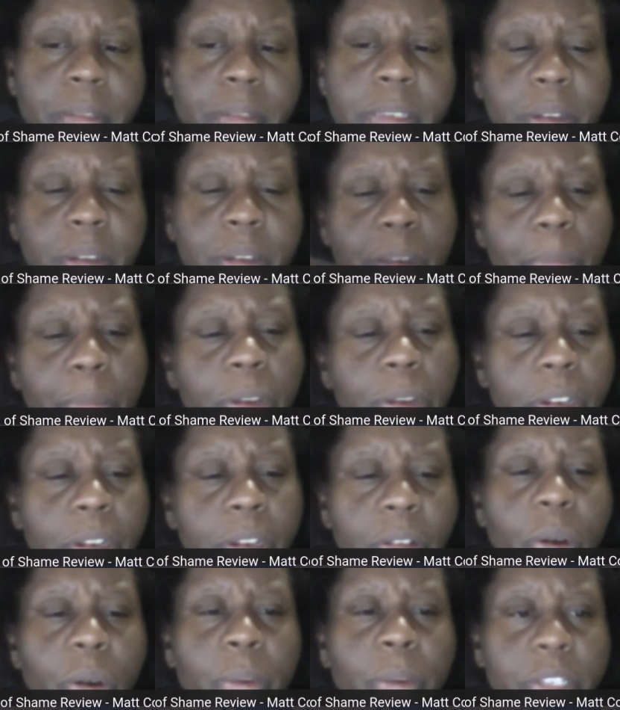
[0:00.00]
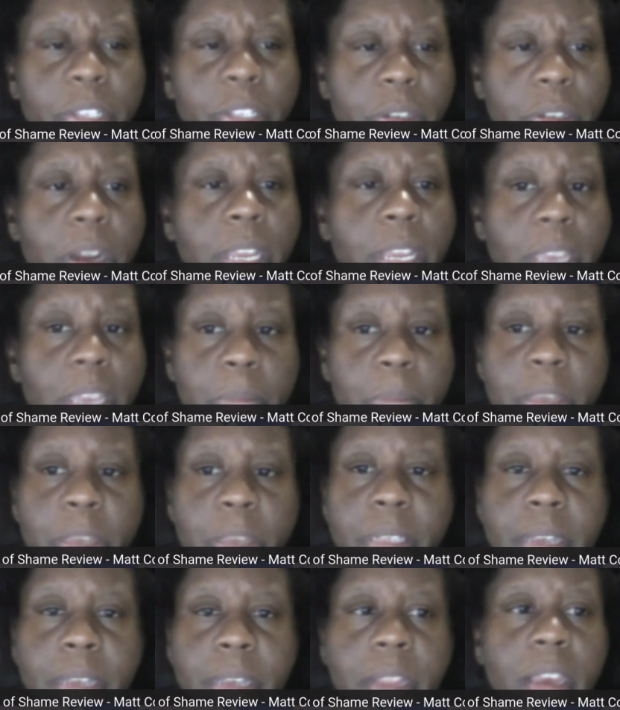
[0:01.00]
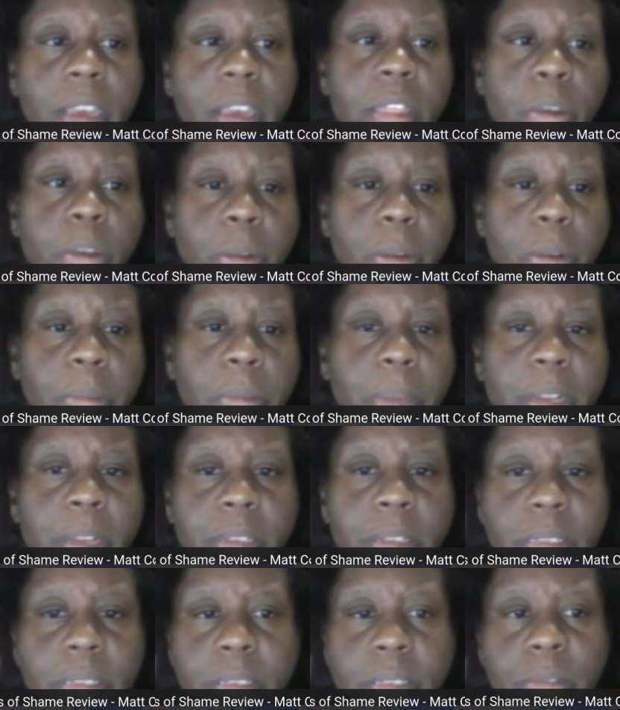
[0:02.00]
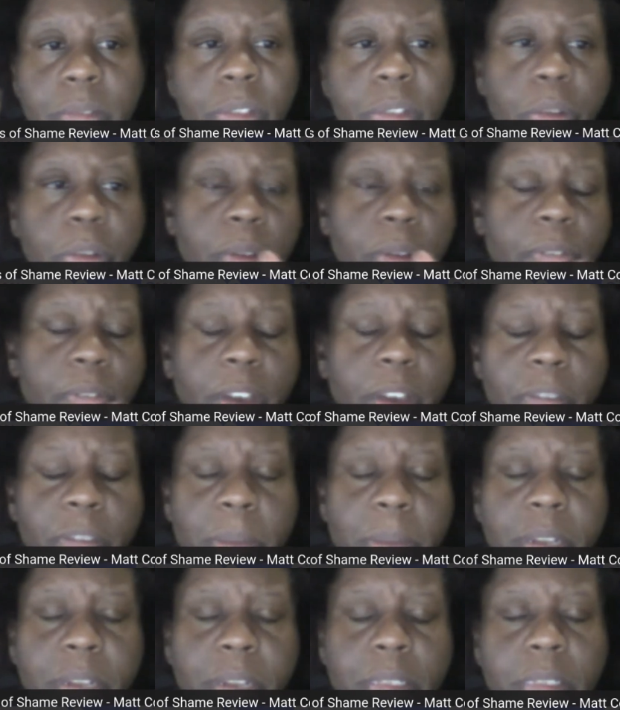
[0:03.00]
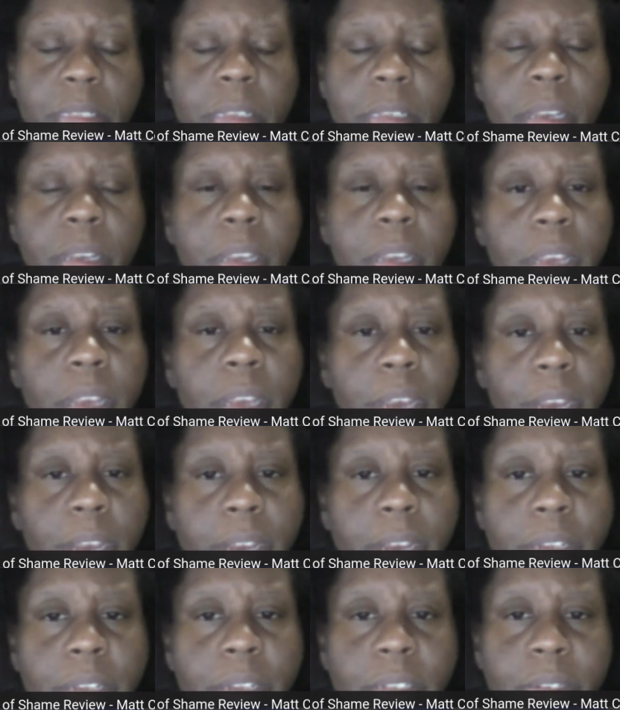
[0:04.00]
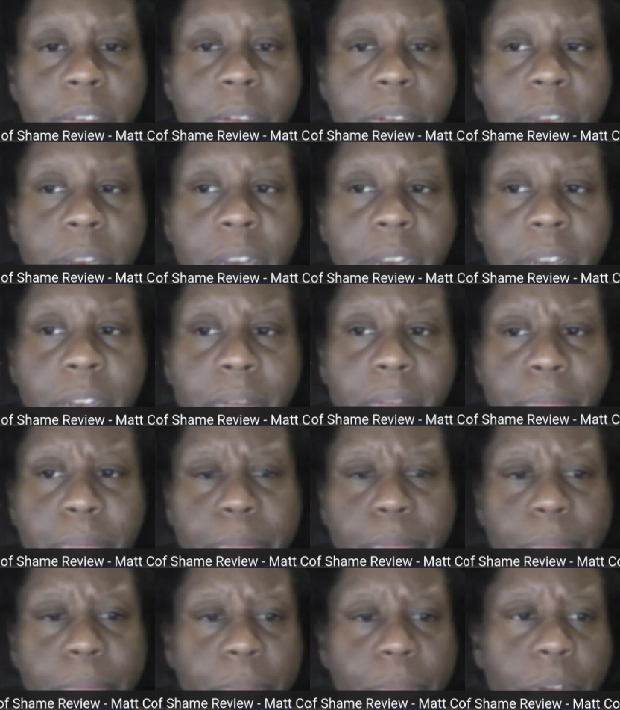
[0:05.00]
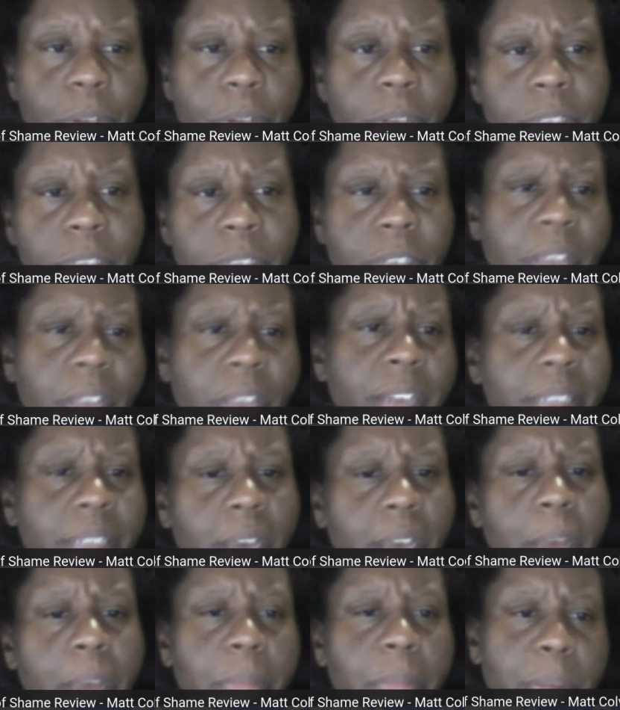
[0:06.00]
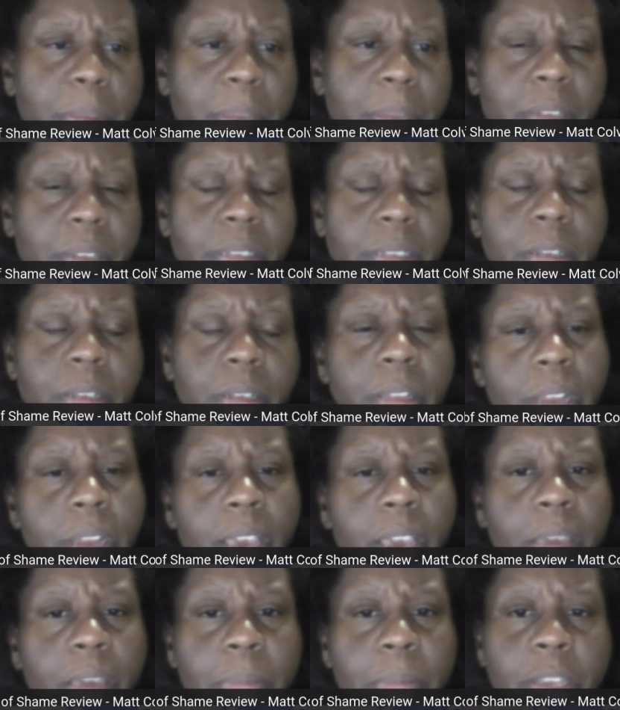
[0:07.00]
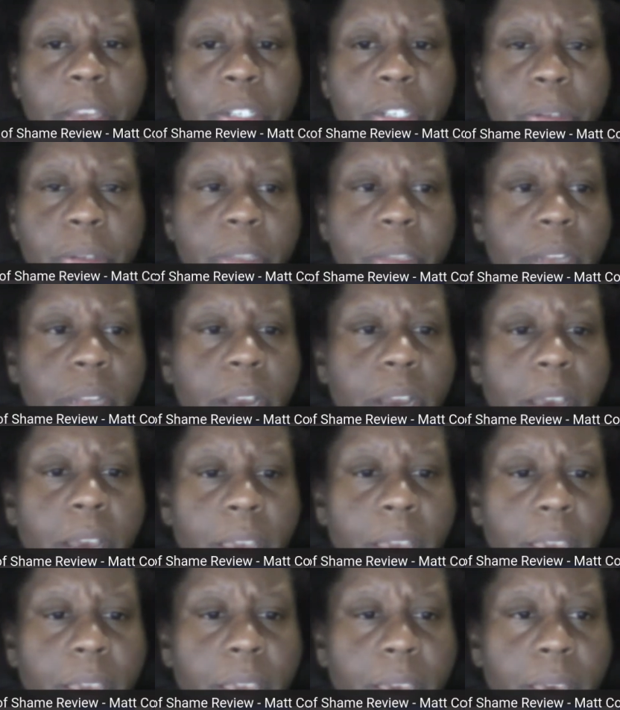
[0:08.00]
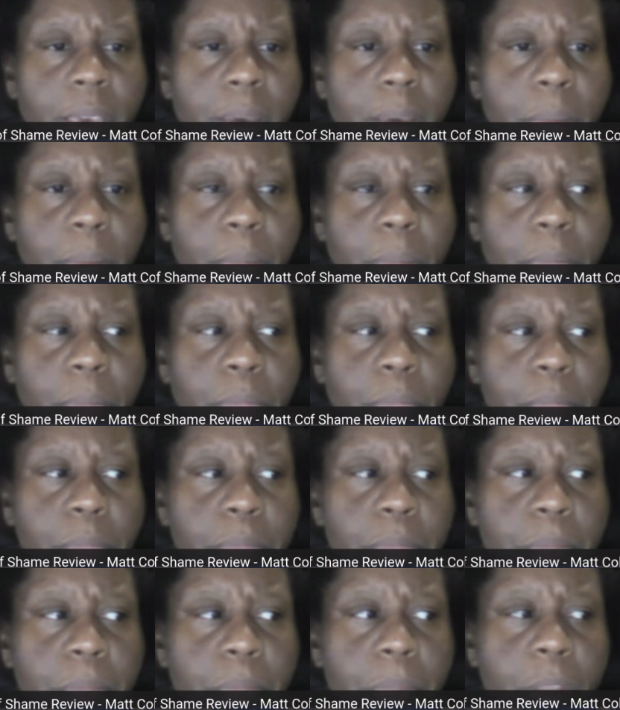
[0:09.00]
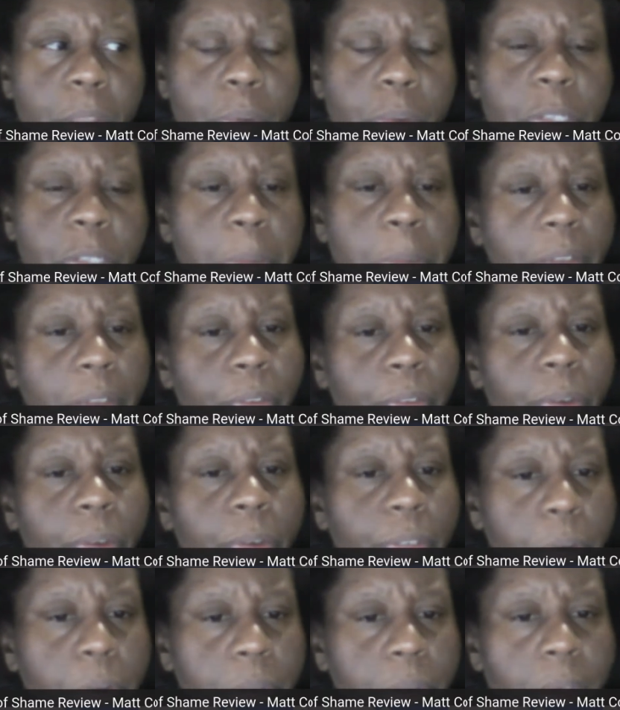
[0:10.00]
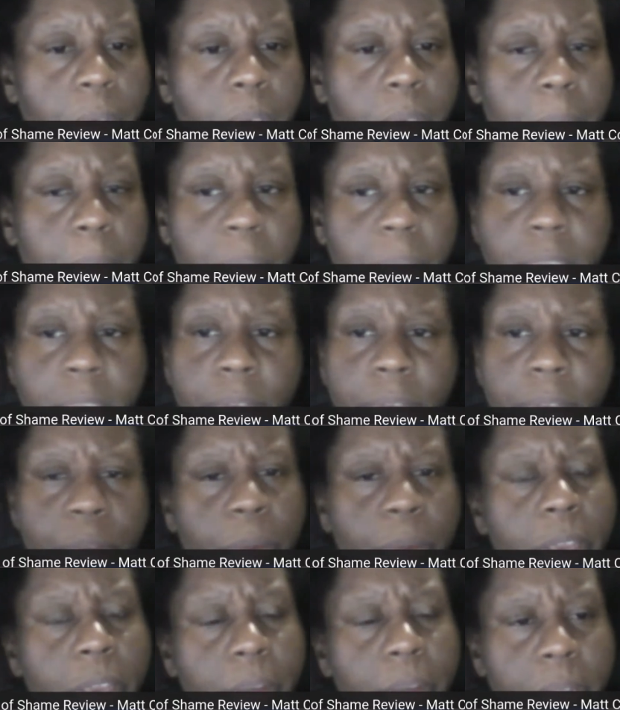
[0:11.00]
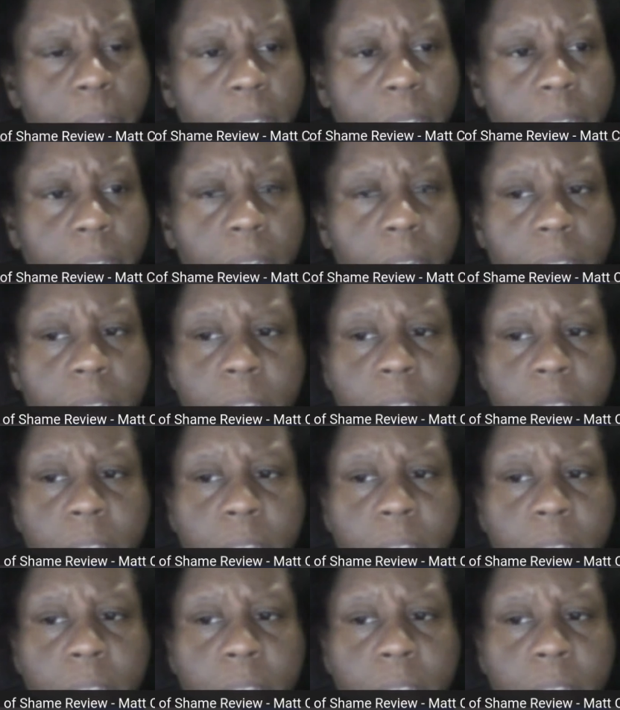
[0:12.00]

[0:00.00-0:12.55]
So I'm going to always try to keep these at like 30 minutes or 35 minutes to that time limit, so that I can make sure that I am respectful of your time and give you what you need.